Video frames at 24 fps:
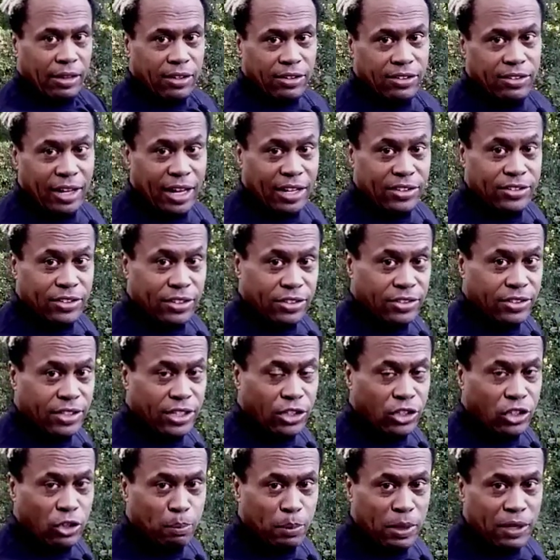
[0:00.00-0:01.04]
This is actually a
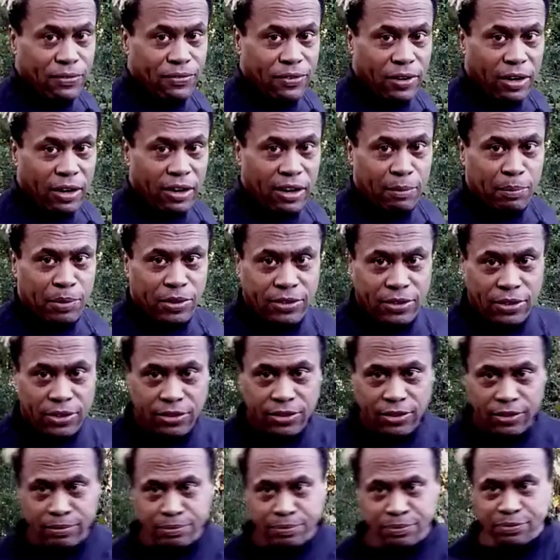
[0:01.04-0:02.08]
CQB firing
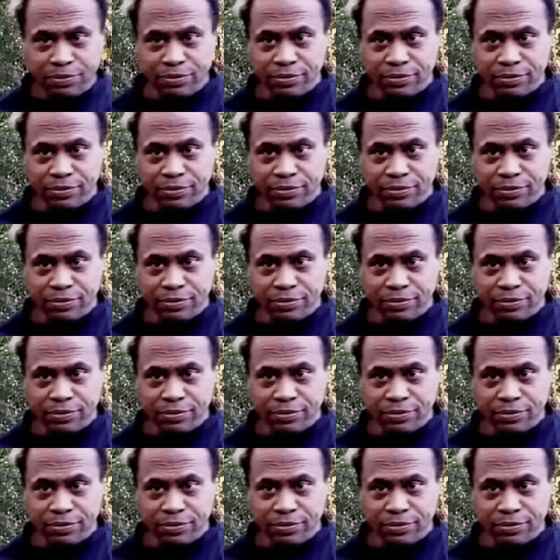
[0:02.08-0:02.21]
position,